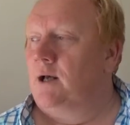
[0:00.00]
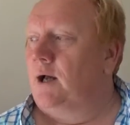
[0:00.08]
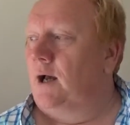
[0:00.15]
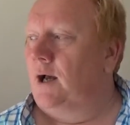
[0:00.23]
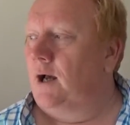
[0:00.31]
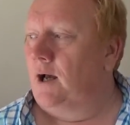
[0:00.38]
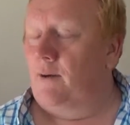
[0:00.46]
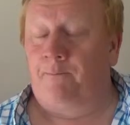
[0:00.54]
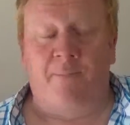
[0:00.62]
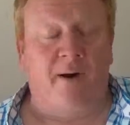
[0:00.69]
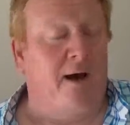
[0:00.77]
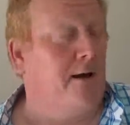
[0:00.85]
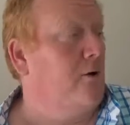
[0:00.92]

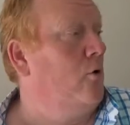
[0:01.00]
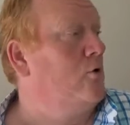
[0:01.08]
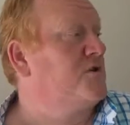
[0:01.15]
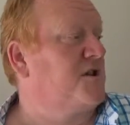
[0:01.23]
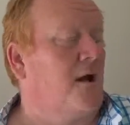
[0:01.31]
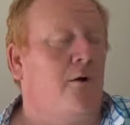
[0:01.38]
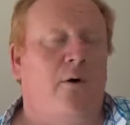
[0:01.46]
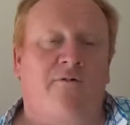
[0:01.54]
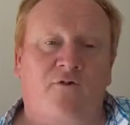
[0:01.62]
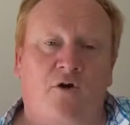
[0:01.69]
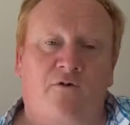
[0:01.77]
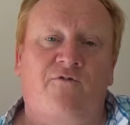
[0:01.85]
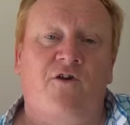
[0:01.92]
But also I've
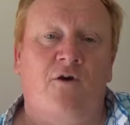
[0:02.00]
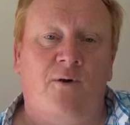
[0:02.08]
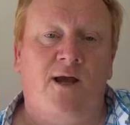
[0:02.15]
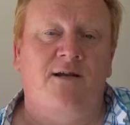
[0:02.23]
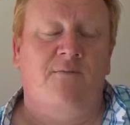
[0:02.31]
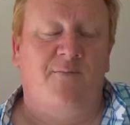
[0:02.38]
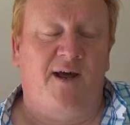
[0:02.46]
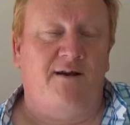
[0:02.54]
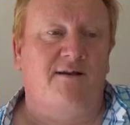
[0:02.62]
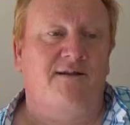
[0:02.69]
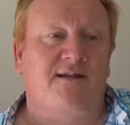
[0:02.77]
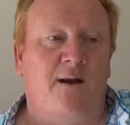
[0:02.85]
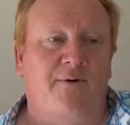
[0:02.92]
got a few
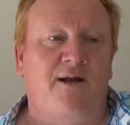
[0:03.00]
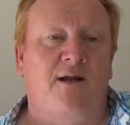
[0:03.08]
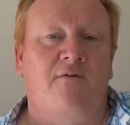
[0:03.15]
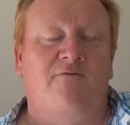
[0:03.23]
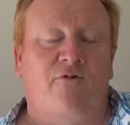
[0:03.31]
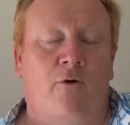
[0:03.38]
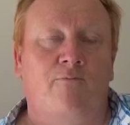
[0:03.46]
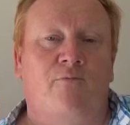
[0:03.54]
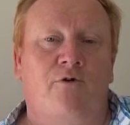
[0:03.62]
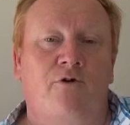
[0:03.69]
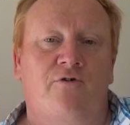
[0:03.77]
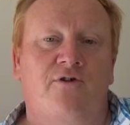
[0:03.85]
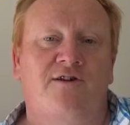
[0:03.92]
independents coming in from
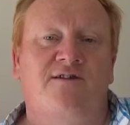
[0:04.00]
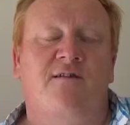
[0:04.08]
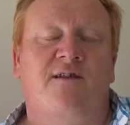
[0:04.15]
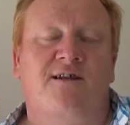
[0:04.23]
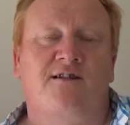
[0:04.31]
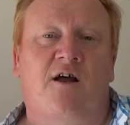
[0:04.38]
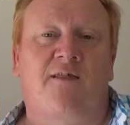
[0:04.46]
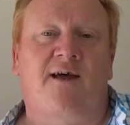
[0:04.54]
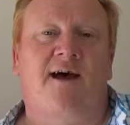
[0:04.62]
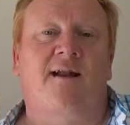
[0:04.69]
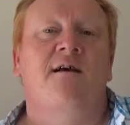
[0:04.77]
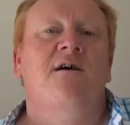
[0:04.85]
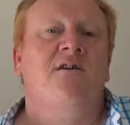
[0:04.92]
breweries and things like
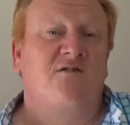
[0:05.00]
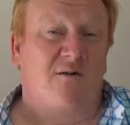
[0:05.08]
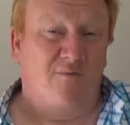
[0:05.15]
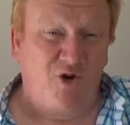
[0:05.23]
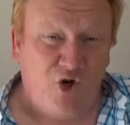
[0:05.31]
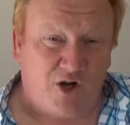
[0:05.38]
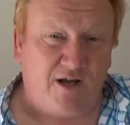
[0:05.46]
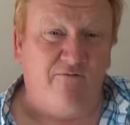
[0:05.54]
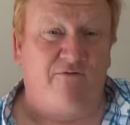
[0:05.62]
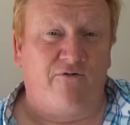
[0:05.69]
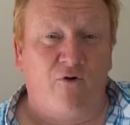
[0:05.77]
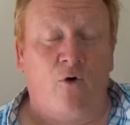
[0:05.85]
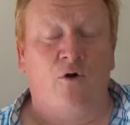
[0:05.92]
that. So I'm looking
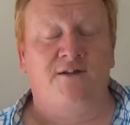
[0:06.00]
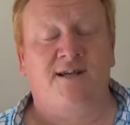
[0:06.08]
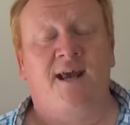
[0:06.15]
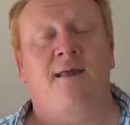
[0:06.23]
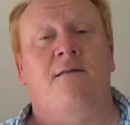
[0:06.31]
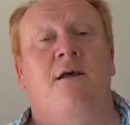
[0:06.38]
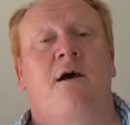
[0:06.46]
forward to getting